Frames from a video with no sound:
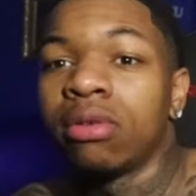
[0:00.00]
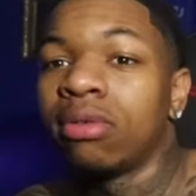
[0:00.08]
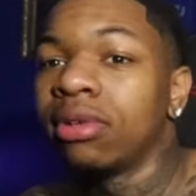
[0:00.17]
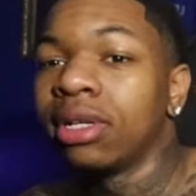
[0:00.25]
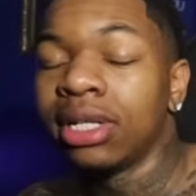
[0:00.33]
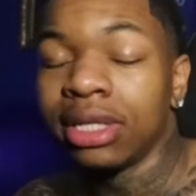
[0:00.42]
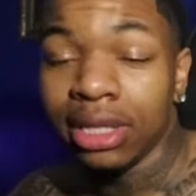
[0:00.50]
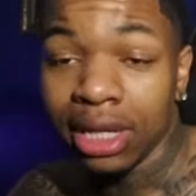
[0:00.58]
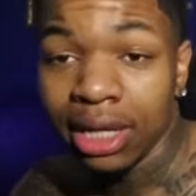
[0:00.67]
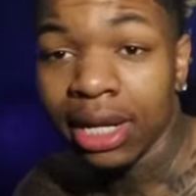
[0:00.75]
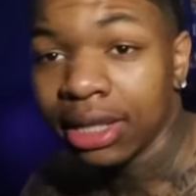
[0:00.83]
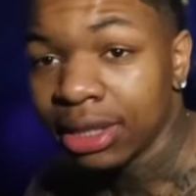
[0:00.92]
or
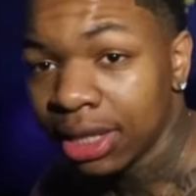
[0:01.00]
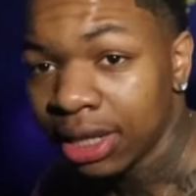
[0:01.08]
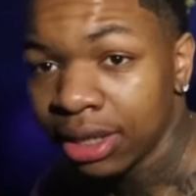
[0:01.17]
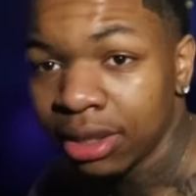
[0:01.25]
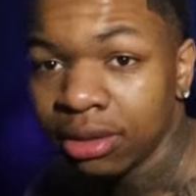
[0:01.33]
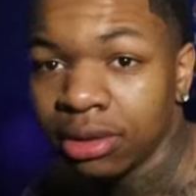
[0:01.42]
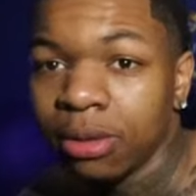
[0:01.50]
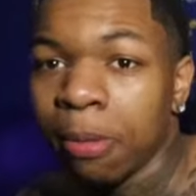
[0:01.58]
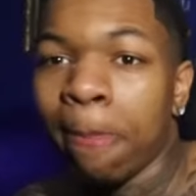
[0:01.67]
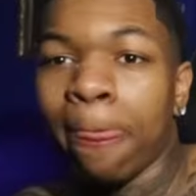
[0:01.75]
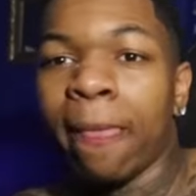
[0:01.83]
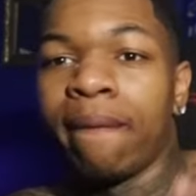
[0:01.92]
anything like that else,
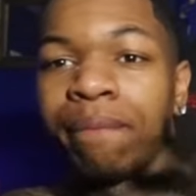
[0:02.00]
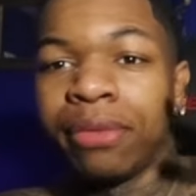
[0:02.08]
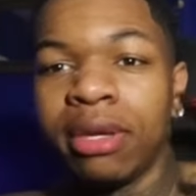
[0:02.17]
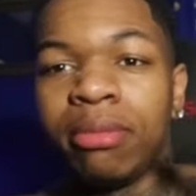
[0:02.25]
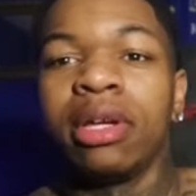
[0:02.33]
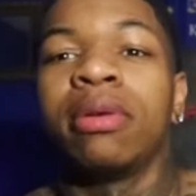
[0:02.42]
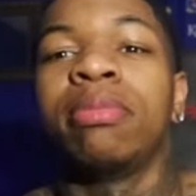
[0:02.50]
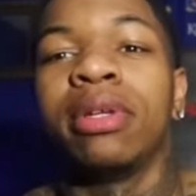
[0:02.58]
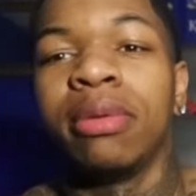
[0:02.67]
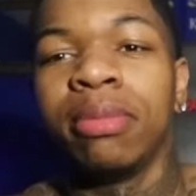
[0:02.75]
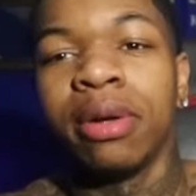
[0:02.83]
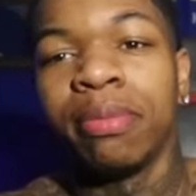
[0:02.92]
hit me up
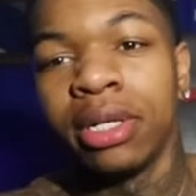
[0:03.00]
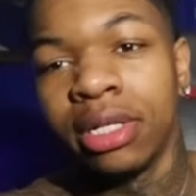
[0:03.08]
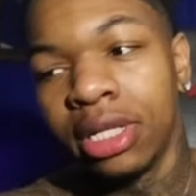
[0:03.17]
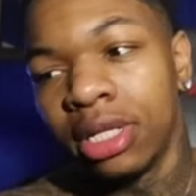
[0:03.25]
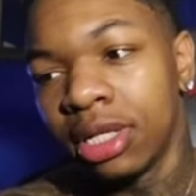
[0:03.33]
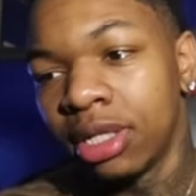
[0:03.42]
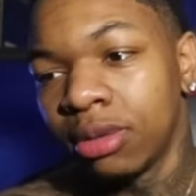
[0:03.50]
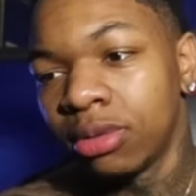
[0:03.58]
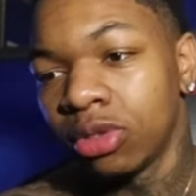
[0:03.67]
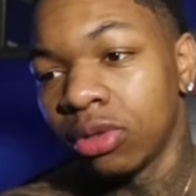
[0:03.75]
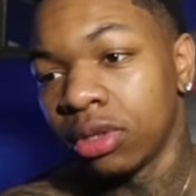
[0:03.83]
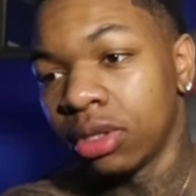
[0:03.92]
in the
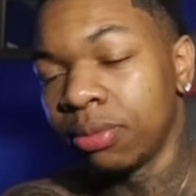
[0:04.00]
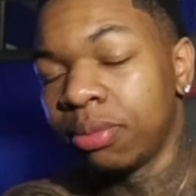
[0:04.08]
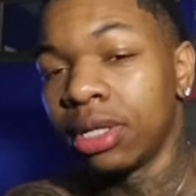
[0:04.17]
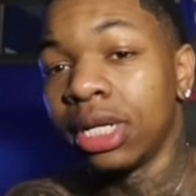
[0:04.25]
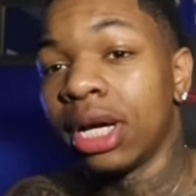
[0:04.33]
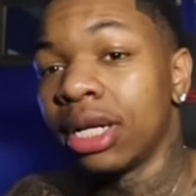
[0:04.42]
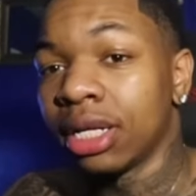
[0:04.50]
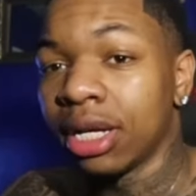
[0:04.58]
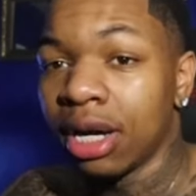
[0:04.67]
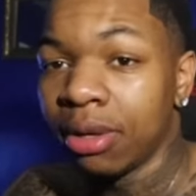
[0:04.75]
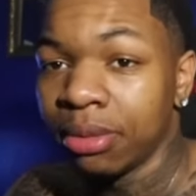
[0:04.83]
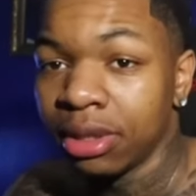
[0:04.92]
DMs or put it down in the
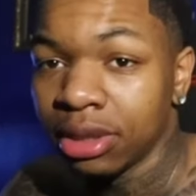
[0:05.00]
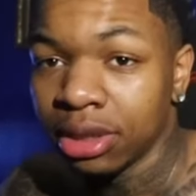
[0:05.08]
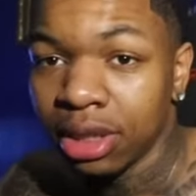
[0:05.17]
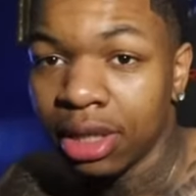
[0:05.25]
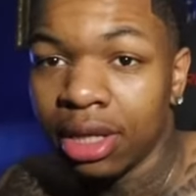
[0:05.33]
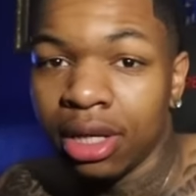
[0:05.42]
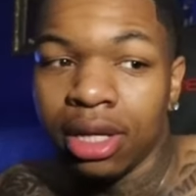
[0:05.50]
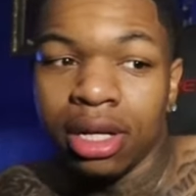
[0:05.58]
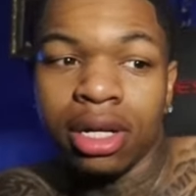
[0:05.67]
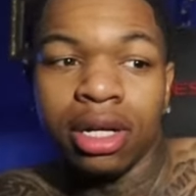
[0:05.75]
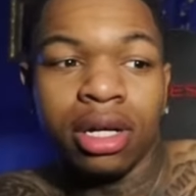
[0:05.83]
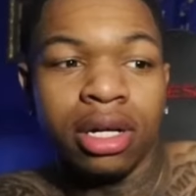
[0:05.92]
comments.
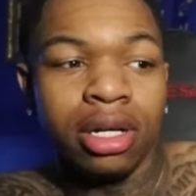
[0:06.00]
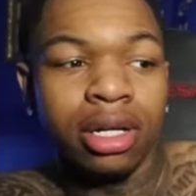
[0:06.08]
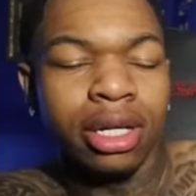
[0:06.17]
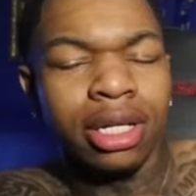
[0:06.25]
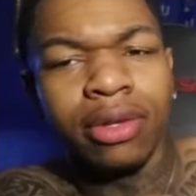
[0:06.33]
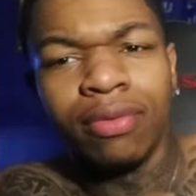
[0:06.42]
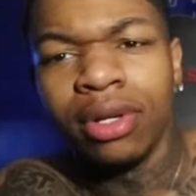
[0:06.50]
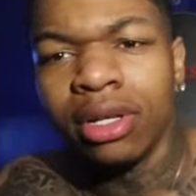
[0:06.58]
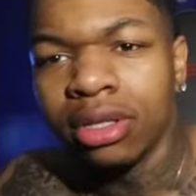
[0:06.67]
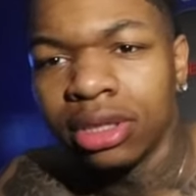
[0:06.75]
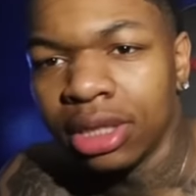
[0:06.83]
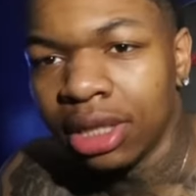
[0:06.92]
Get the
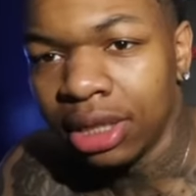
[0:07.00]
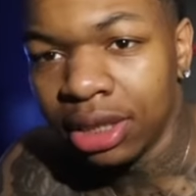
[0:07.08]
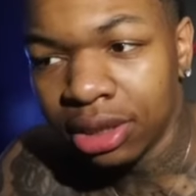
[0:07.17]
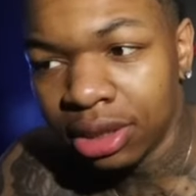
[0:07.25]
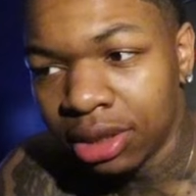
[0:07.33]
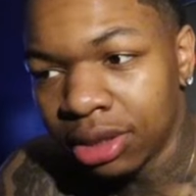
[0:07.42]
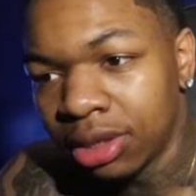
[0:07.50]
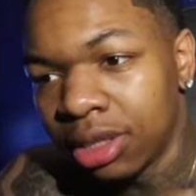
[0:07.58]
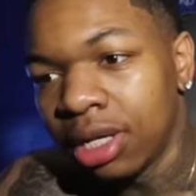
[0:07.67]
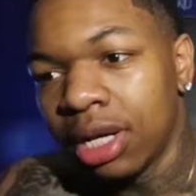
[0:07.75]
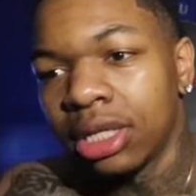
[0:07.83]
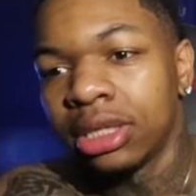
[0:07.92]
video to at least,
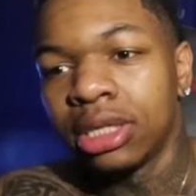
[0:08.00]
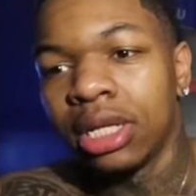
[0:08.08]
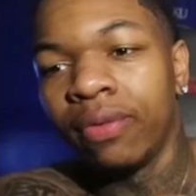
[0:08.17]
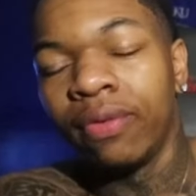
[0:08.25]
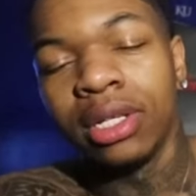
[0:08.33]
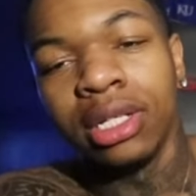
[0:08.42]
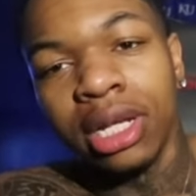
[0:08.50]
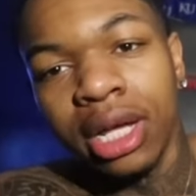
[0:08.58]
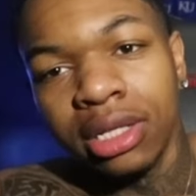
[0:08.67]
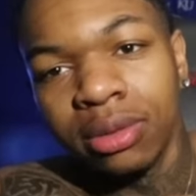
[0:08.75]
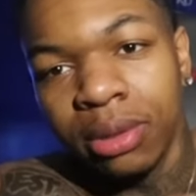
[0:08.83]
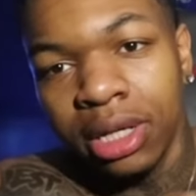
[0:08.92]
I'll say, 50
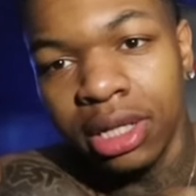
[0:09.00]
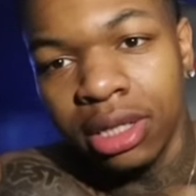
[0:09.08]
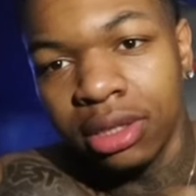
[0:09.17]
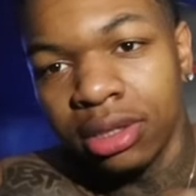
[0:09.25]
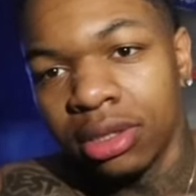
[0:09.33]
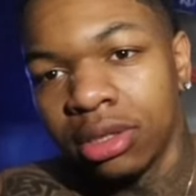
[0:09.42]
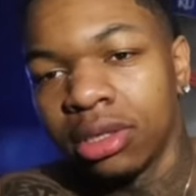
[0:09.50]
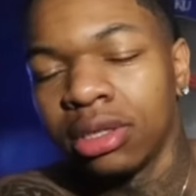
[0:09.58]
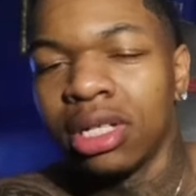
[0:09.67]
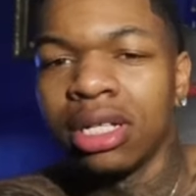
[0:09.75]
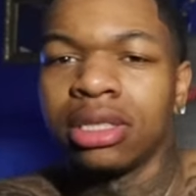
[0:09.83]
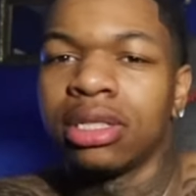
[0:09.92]
likes, man.
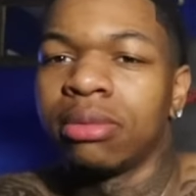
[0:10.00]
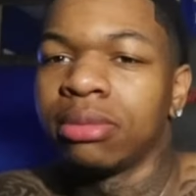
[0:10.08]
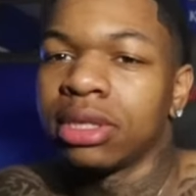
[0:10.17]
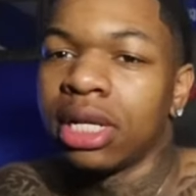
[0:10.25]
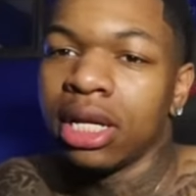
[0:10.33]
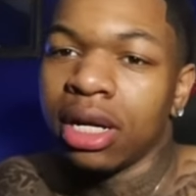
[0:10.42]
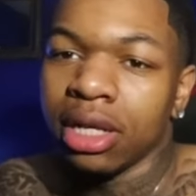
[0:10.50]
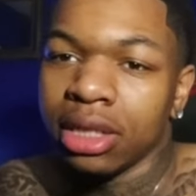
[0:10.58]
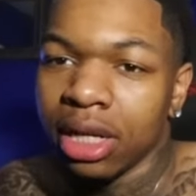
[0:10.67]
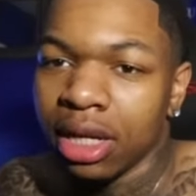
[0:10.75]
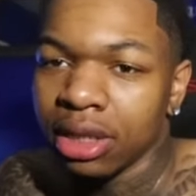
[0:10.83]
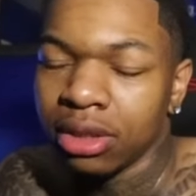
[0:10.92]
That's something slight. Y'all
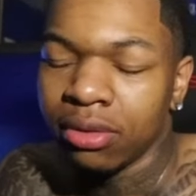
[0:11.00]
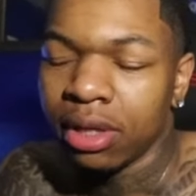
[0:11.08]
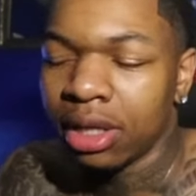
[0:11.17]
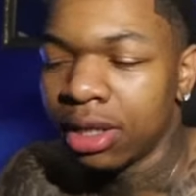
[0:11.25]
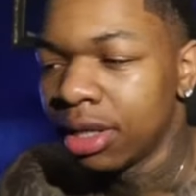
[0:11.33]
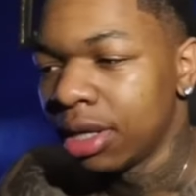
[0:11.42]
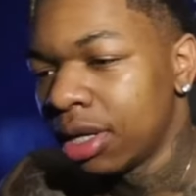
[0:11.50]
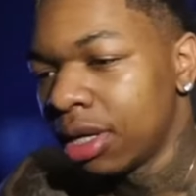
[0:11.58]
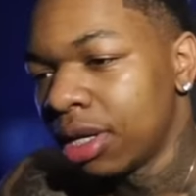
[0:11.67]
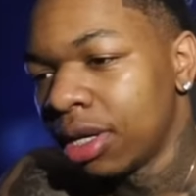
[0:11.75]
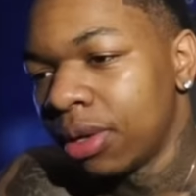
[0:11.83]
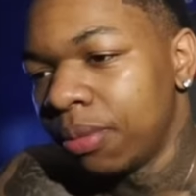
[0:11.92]
can do that.
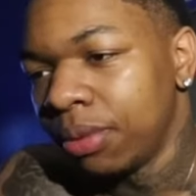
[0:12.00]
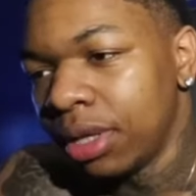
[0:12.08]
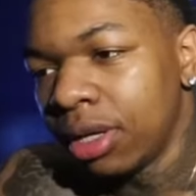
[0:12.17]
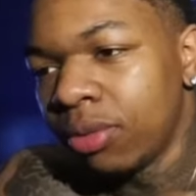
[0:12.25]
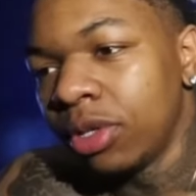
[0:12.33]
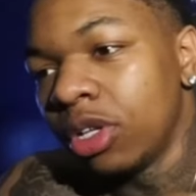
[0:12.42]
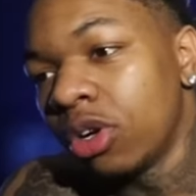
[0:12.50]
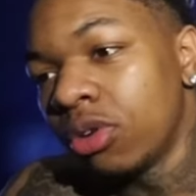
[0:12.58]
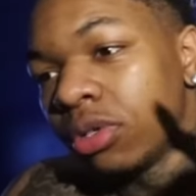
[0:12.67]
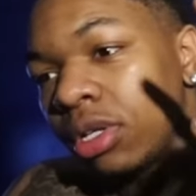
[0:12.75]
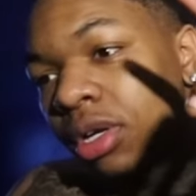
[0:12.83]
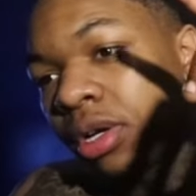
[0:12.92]
But yeah, we
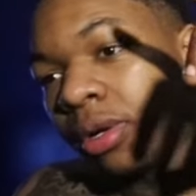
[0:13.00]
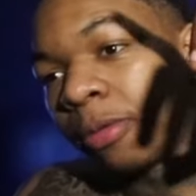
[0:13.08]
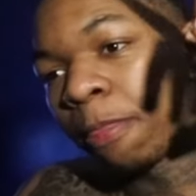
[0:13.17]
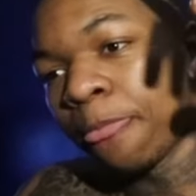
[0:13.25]
going, y'all.